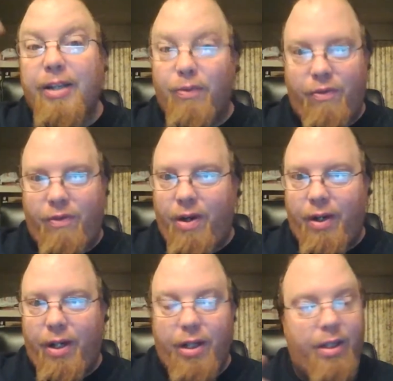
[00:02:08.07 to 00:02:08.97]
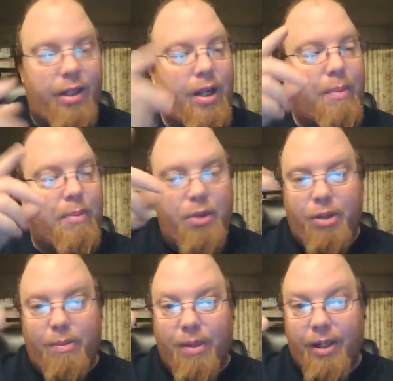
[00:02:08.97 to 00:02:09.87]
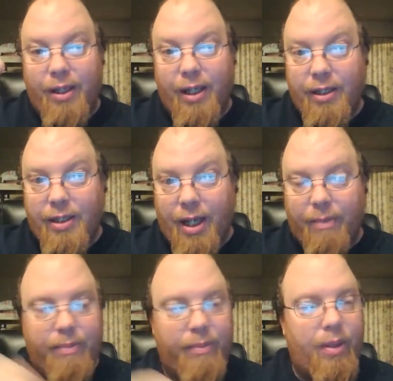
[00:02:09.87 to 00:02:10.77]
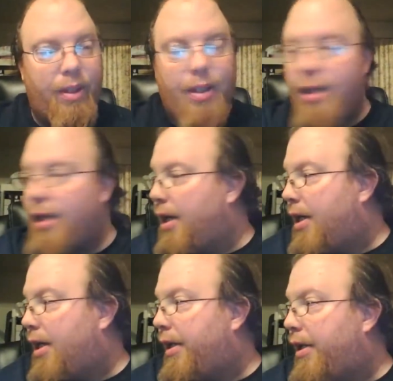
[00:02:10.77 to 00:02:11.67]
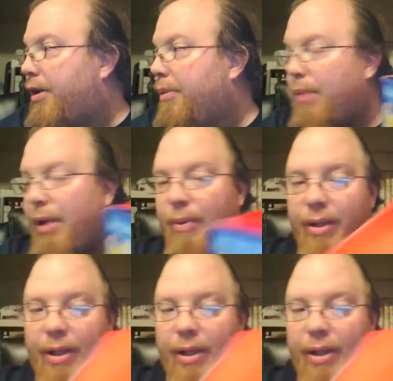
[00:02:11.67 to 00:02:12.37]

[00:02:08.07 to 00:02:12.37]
it's very hidden, but there's a button on top. Uh, that you can play with,